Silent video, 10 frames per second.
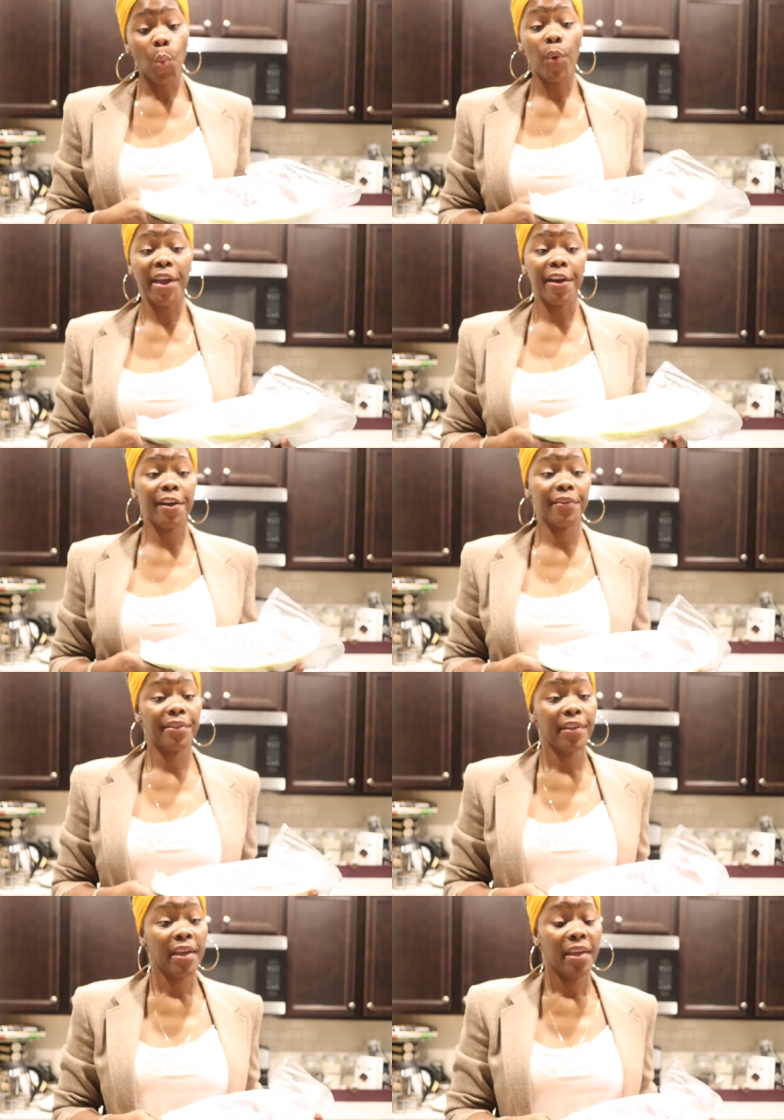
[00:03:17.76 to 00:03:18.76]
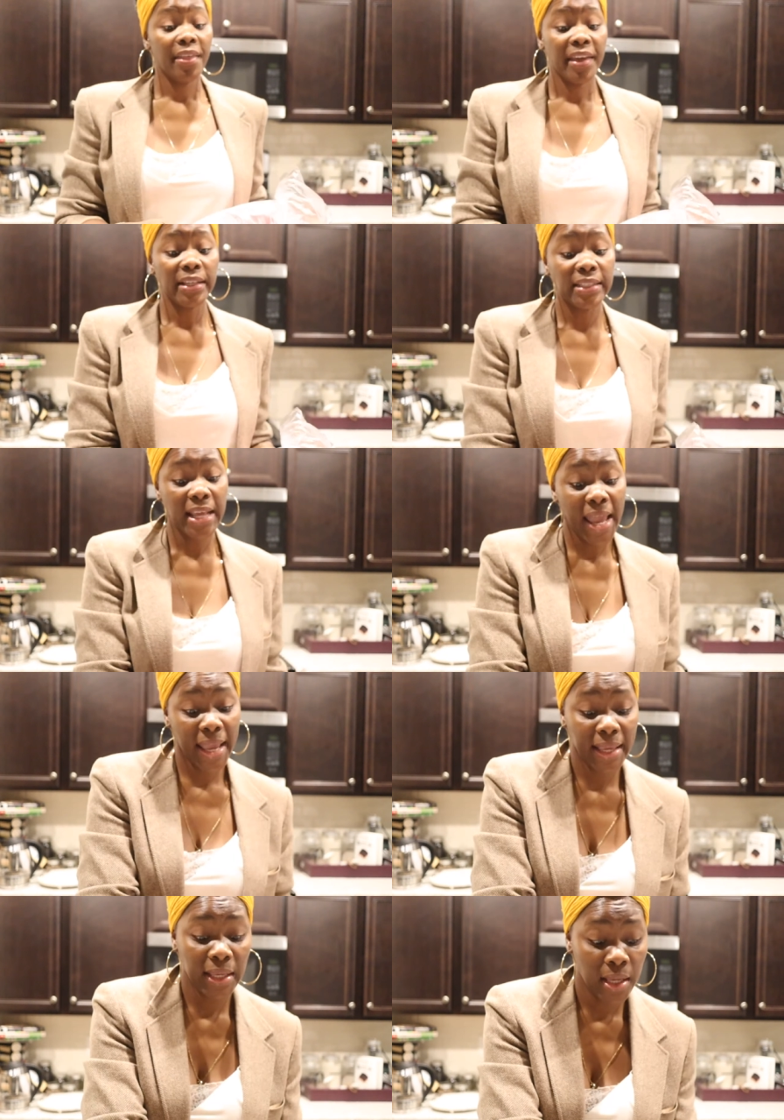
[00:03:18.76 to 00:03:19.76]
where they
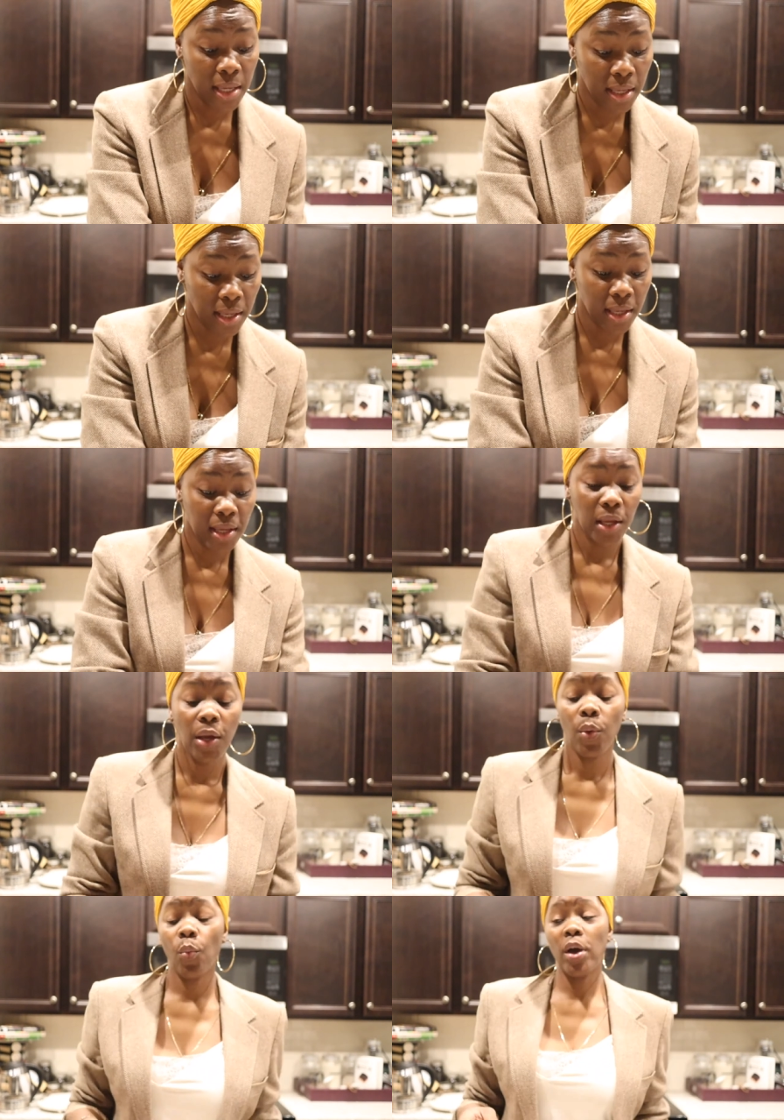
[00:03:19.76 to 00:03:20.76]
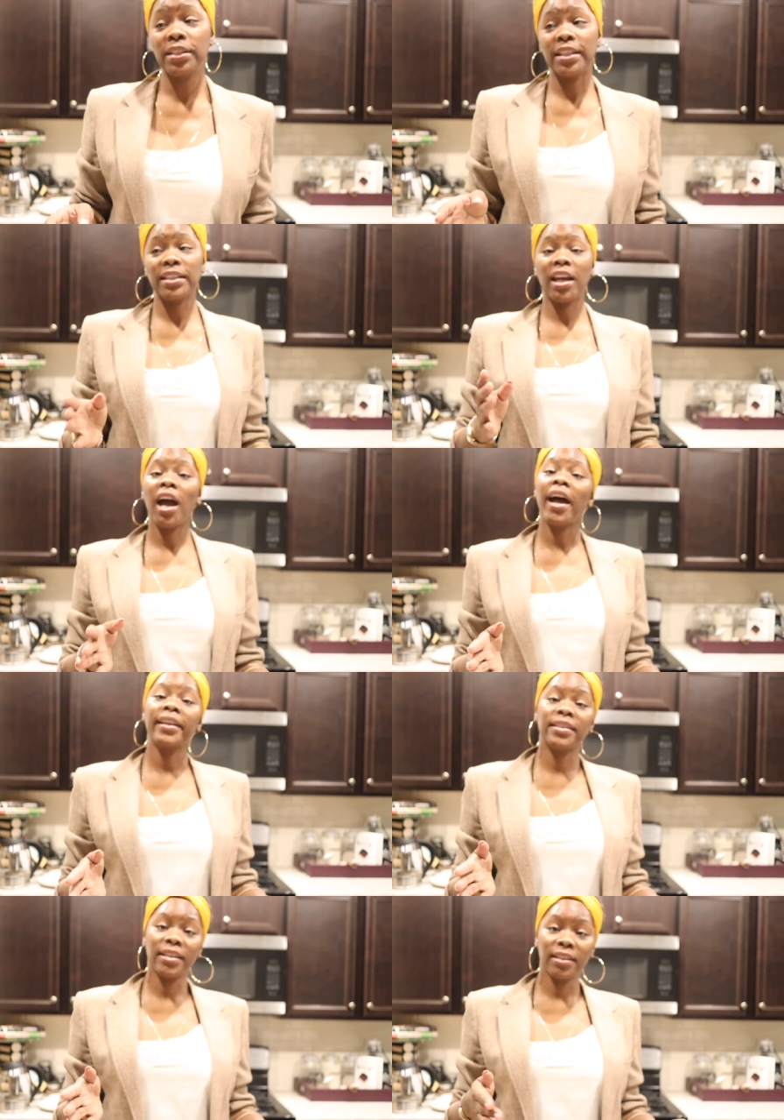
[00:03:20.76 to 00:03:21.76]
say once it's
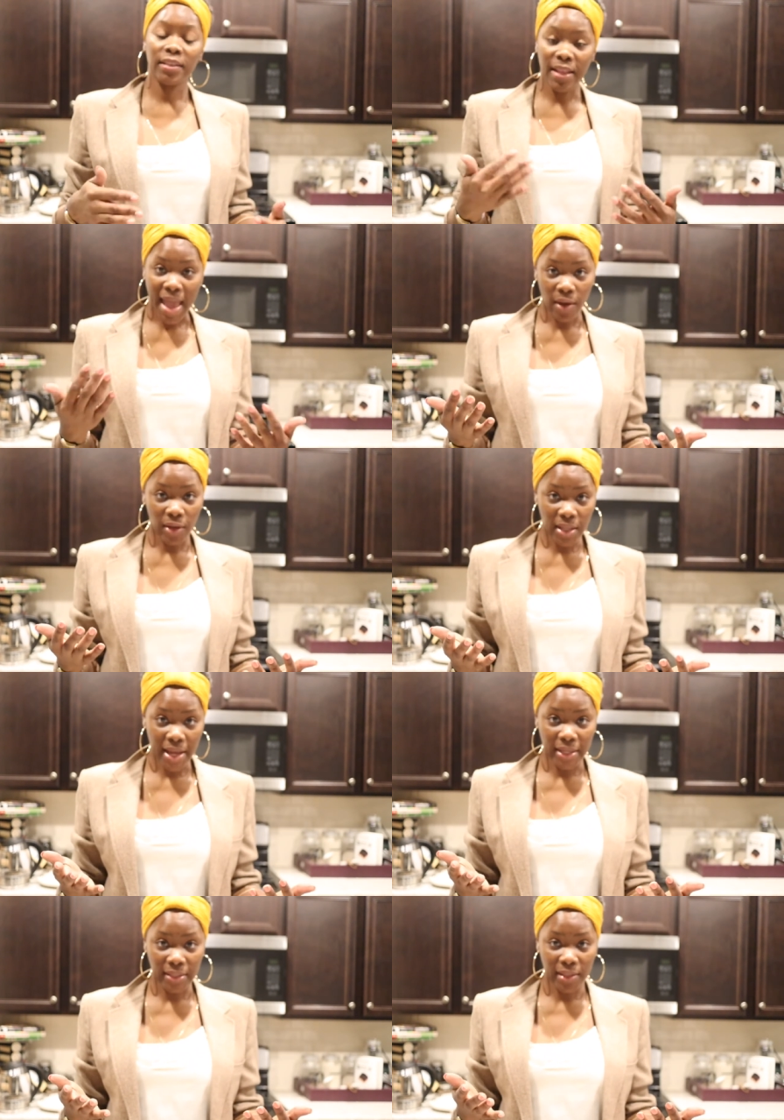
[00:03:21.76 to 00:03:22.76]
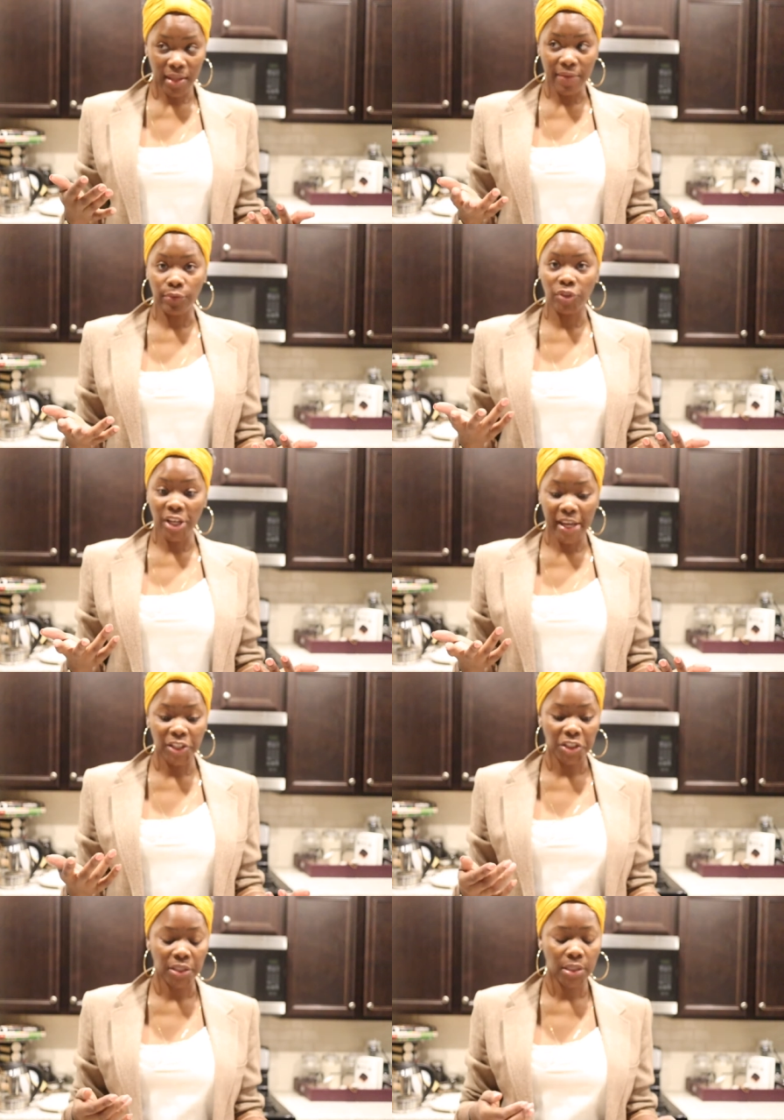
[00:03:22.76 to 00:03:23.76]
cut, the alkaline level
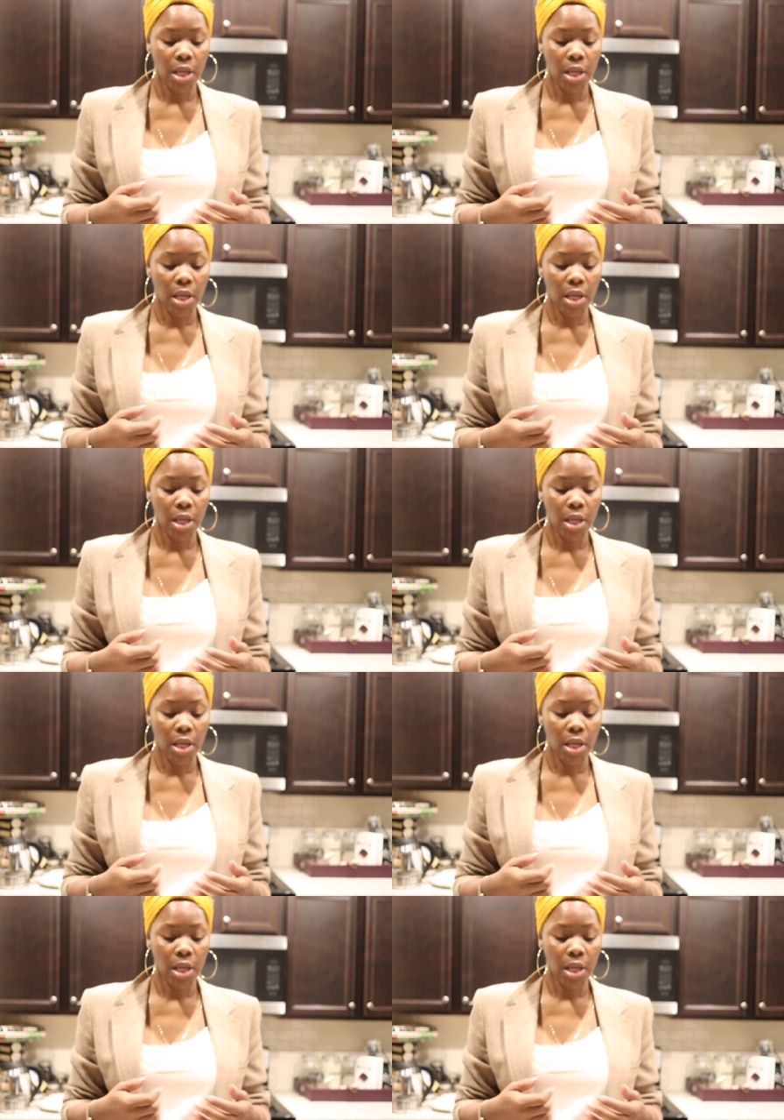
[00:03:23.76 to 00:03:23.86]
changes.